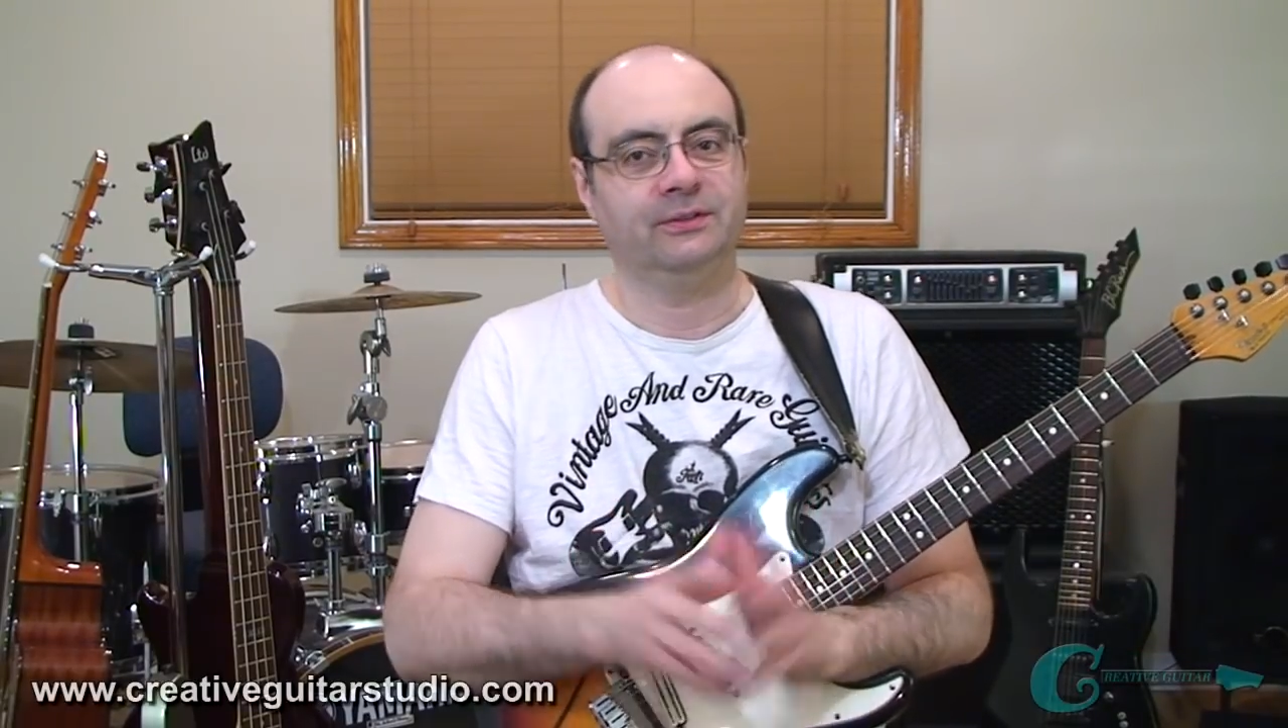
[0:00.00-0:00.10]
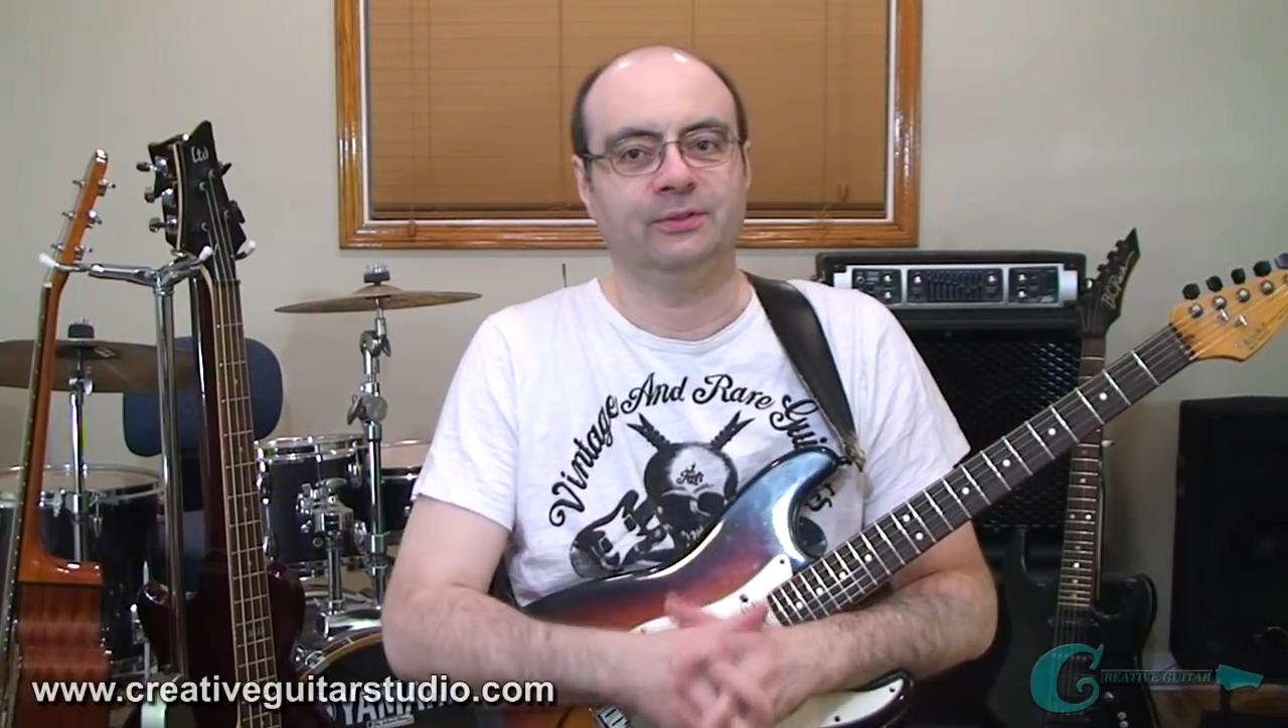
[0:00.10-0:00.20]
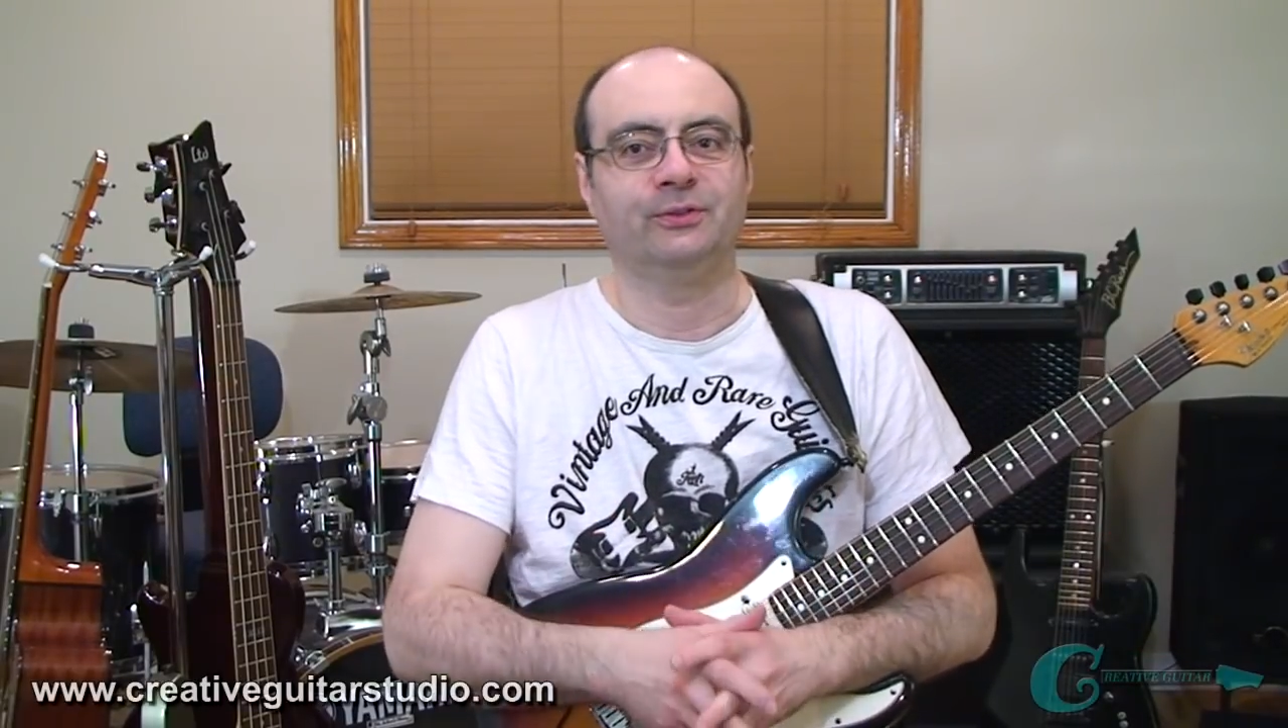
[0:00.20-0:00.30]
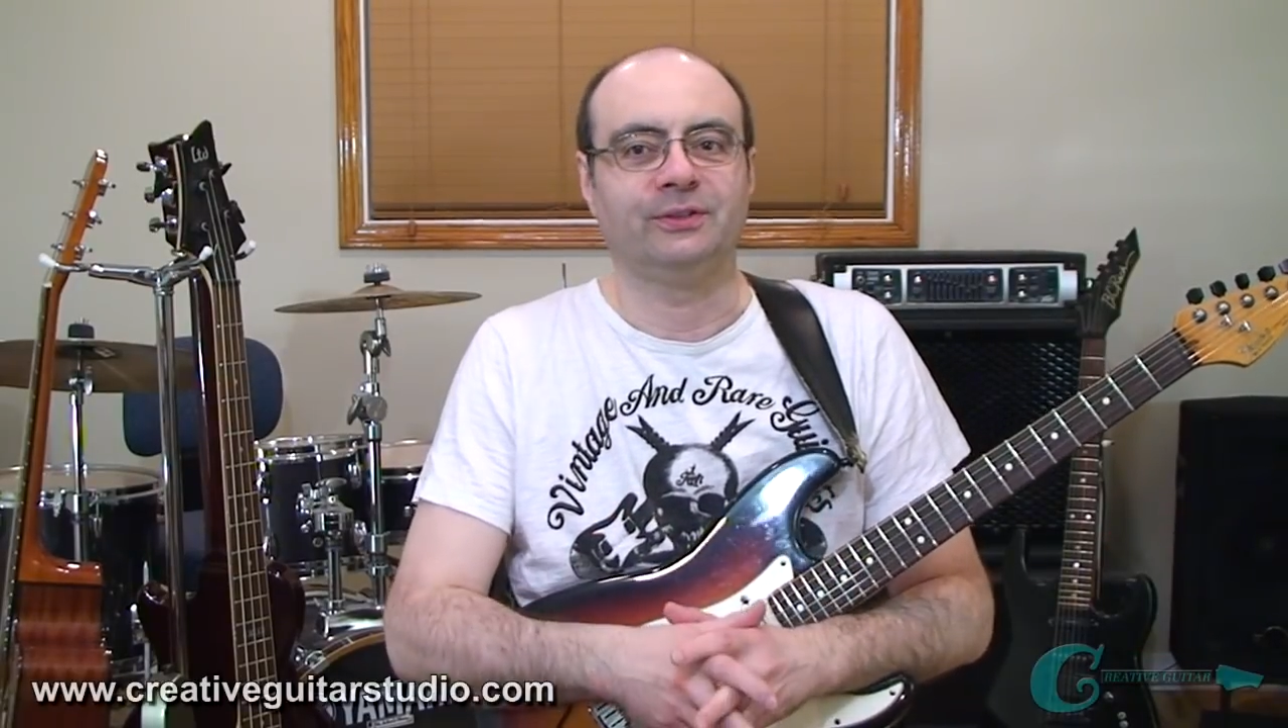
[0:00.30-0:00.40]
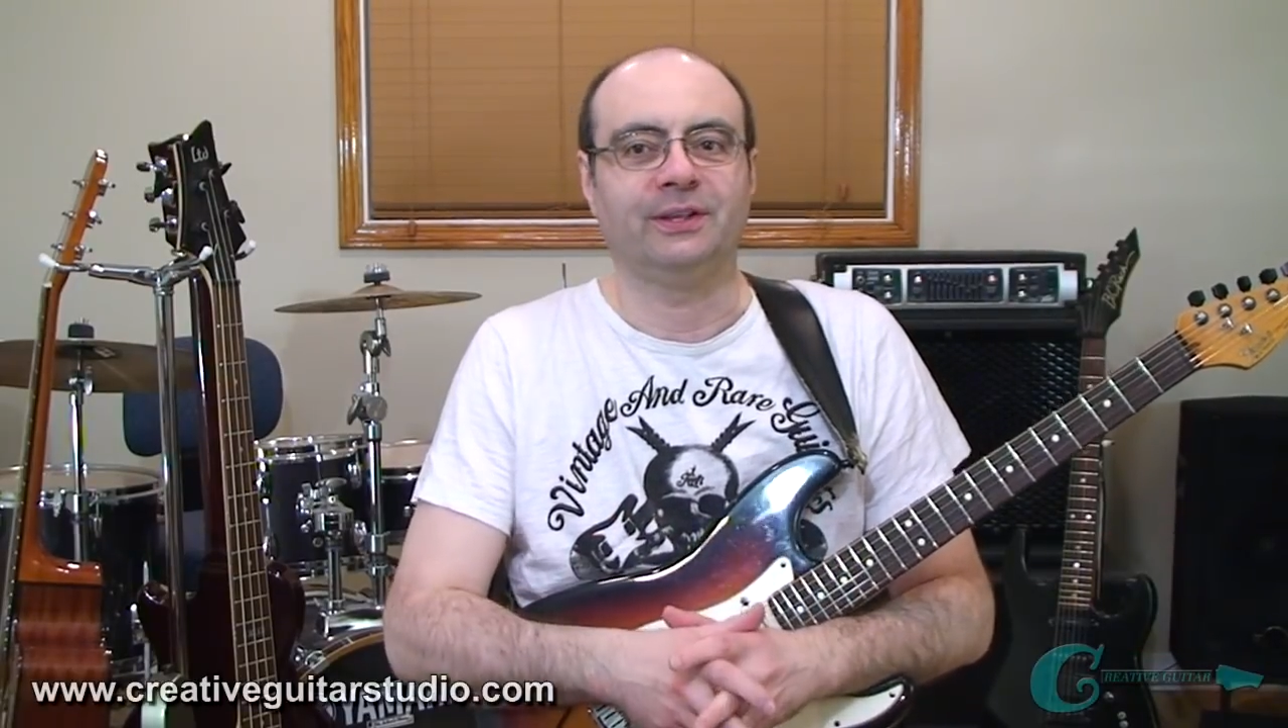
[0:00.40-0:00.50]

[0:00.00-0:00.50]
used it